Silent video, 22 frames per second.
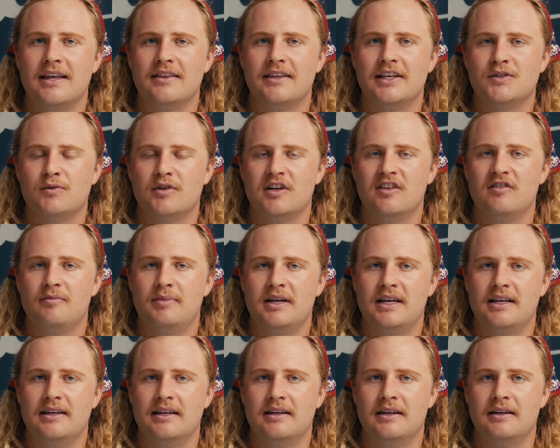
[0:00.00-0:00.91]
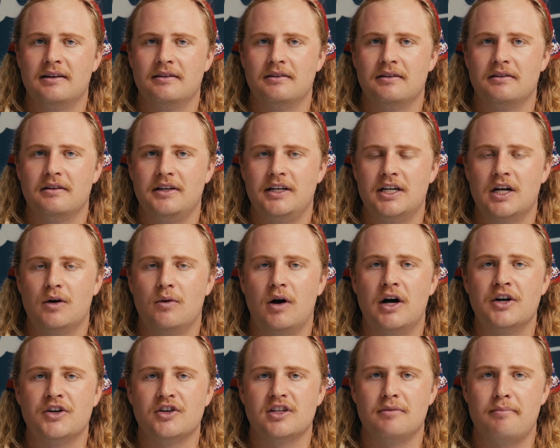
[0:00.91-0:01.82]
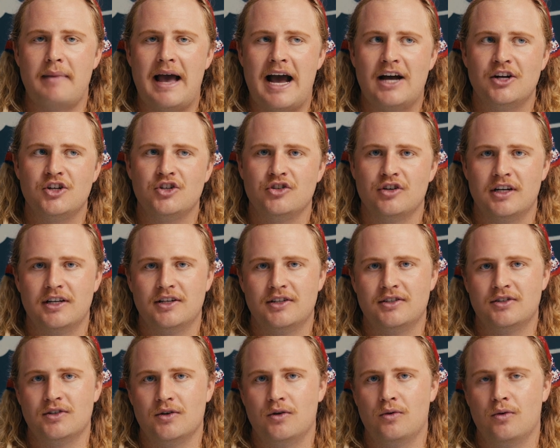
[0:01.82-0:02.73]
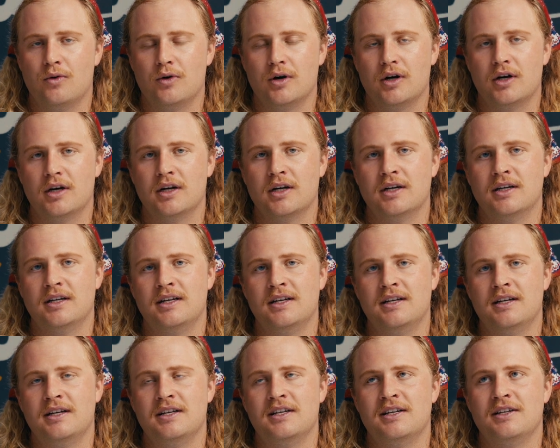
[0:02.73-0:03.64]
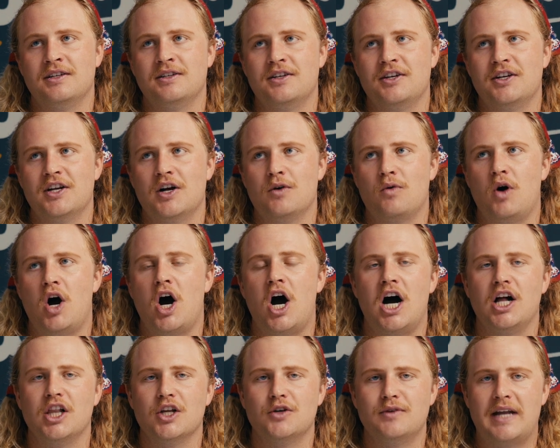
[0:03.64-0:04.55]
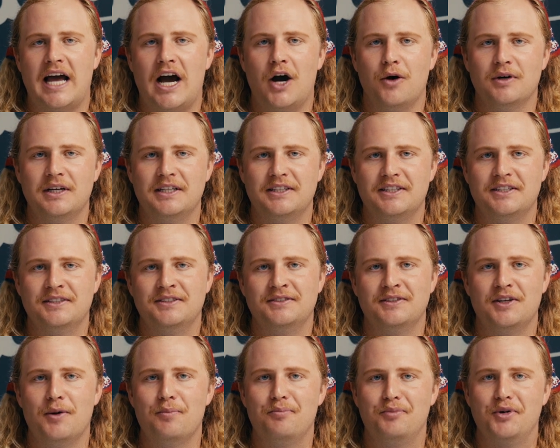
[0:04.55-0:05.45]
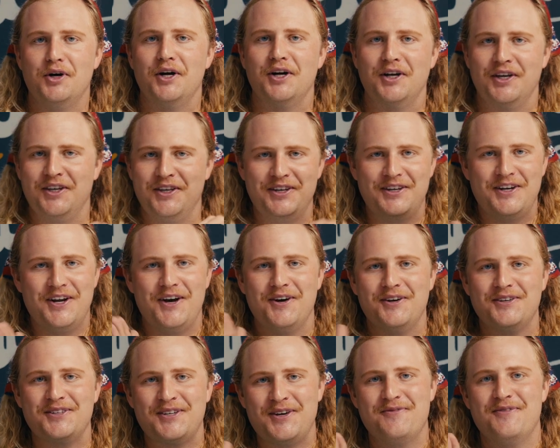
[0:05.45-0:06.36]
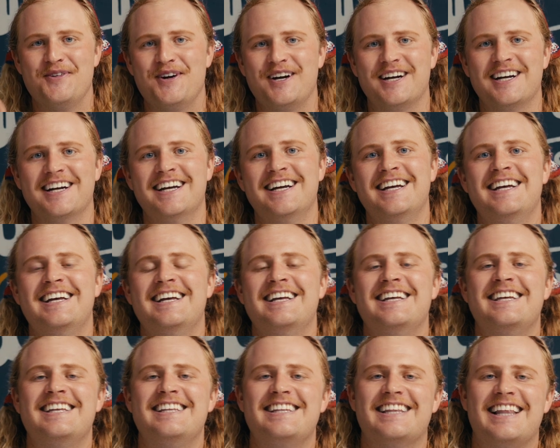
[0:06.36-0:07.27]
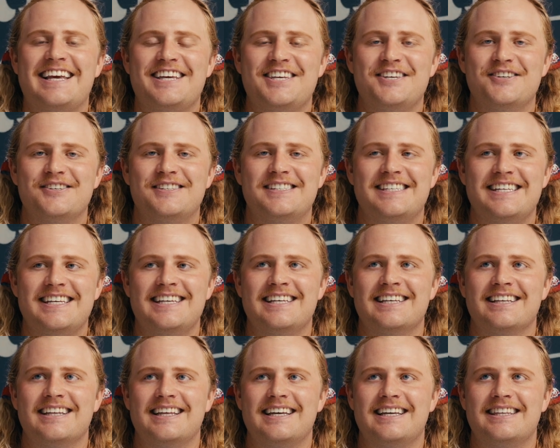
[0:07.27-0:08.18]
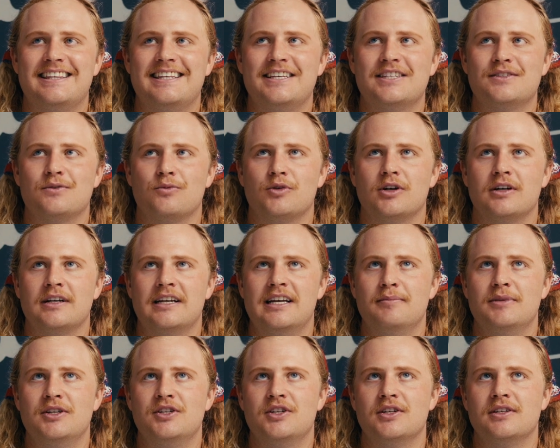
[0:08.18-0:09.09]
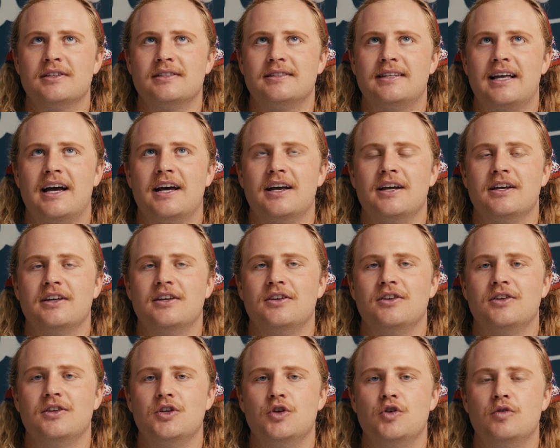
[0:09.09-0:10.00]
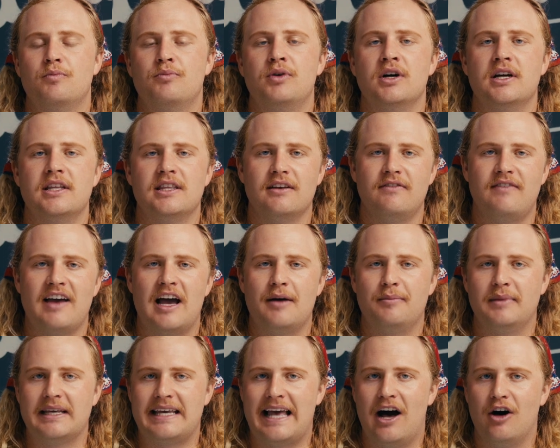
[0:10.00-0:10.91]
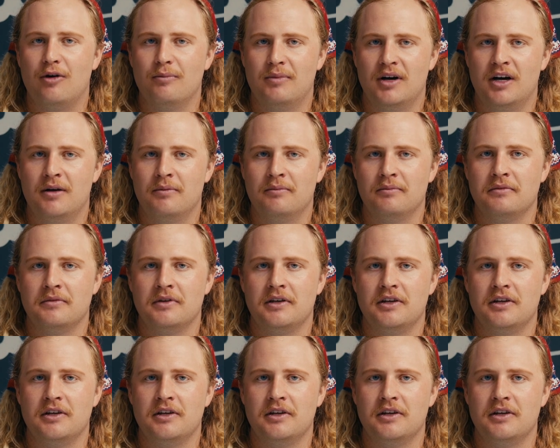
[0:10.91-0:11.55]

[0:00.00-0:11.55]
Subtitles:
These would have been, under the mattress or, hollowed out in a book, somewhere. Like you see, like these weren't images that you'd put in the family album.